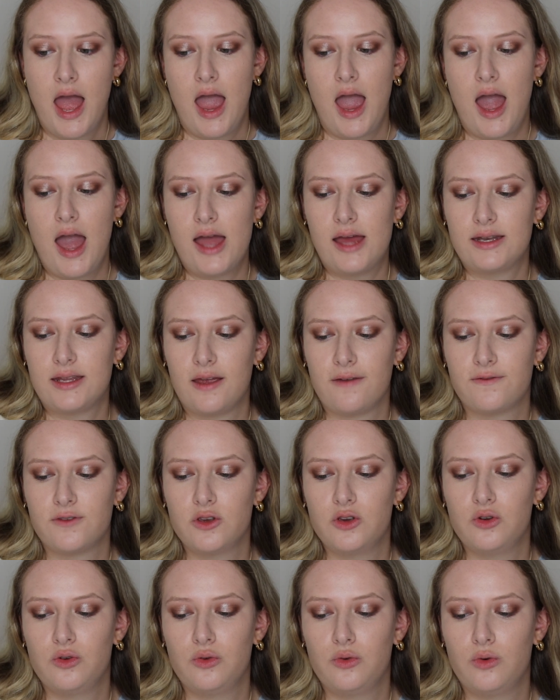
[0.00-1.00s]
And if
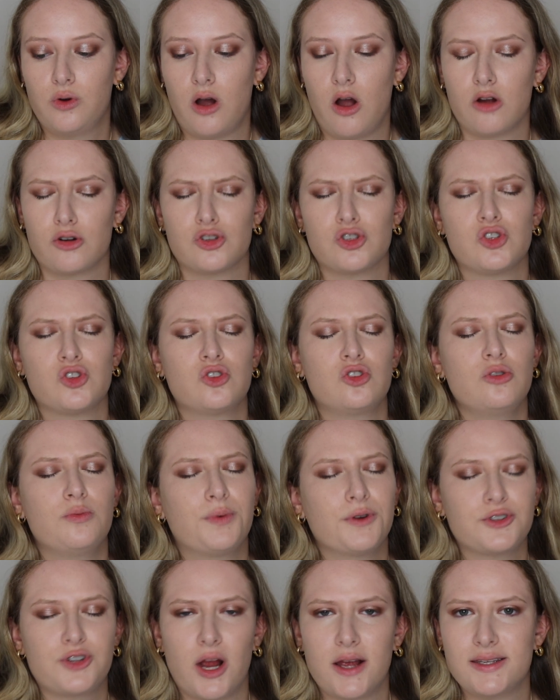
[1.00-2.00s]
you are
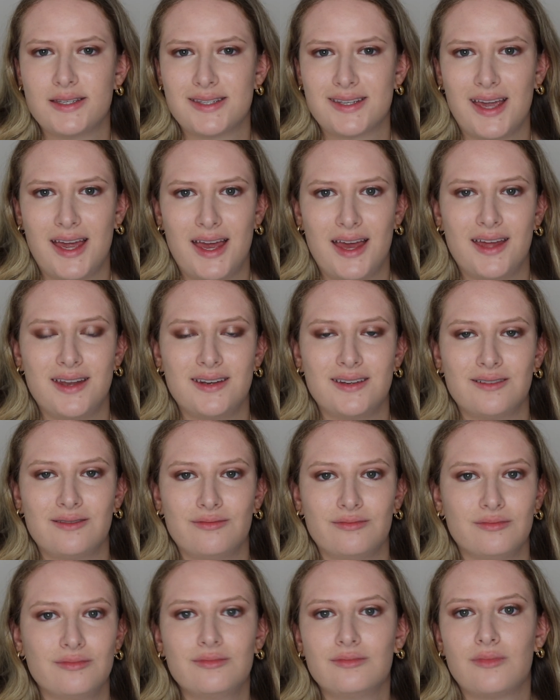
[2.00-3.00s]
super dry skin,
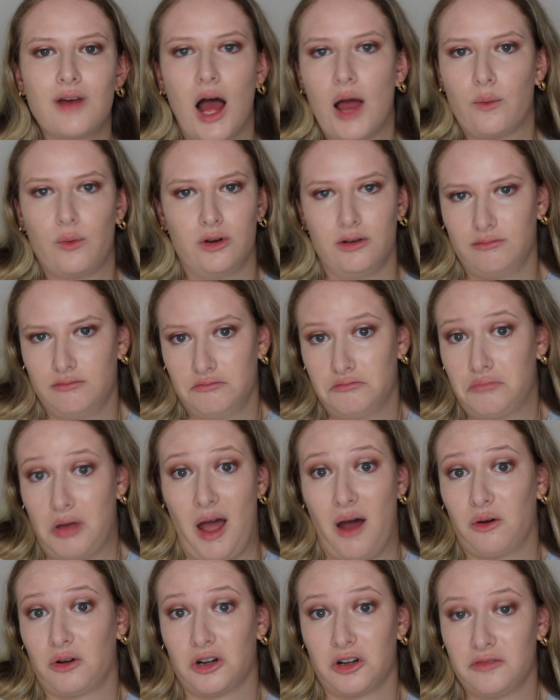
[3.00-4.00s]
I wouldn't
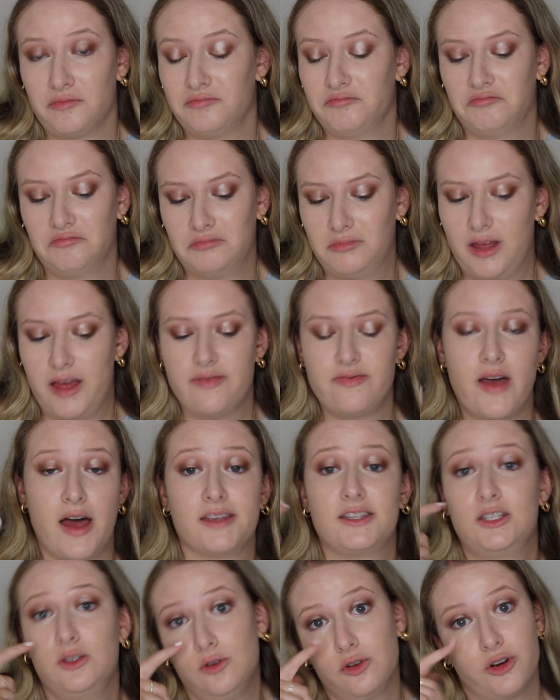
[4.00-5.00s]
powder.
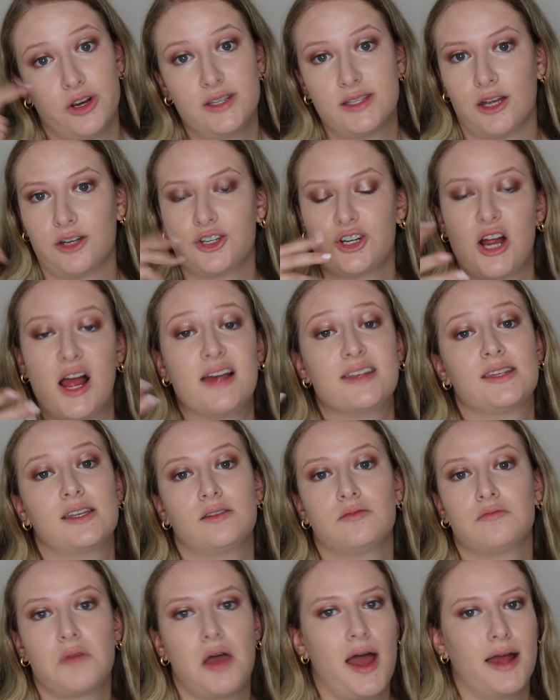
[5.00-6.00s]
Unless you crease under your eyes,
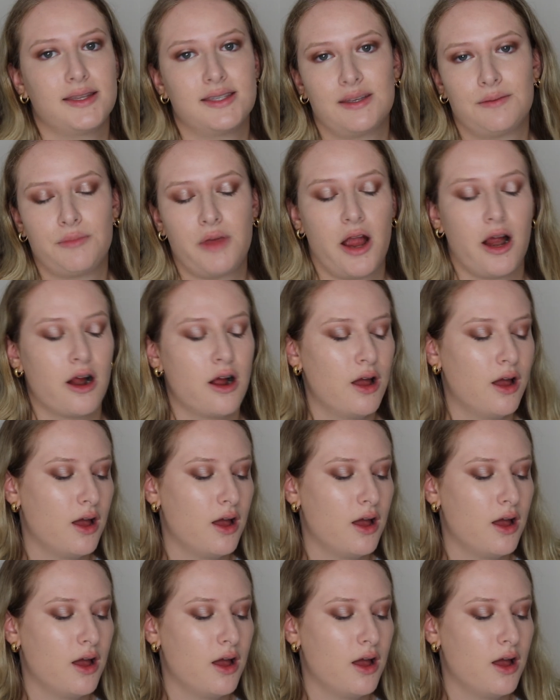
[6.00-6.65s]
then add some there.